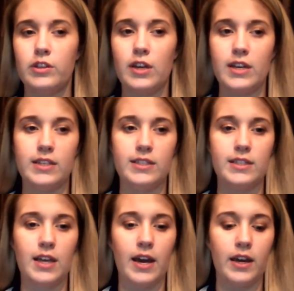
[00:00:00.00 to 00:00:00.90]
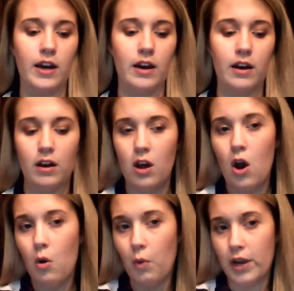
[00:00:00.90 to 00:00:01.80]
is like
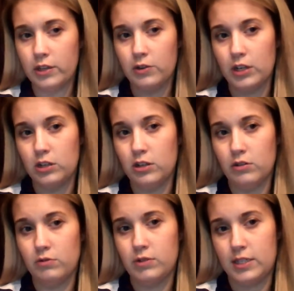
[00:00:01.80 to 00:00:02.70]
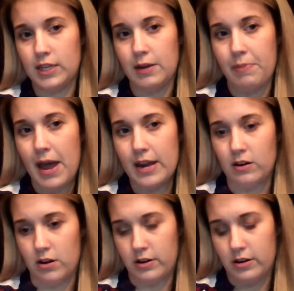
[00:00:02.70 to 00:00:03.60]
what you can use to get paid
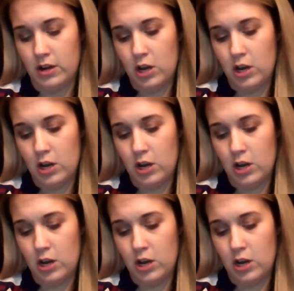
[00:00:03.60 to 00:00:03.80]
on.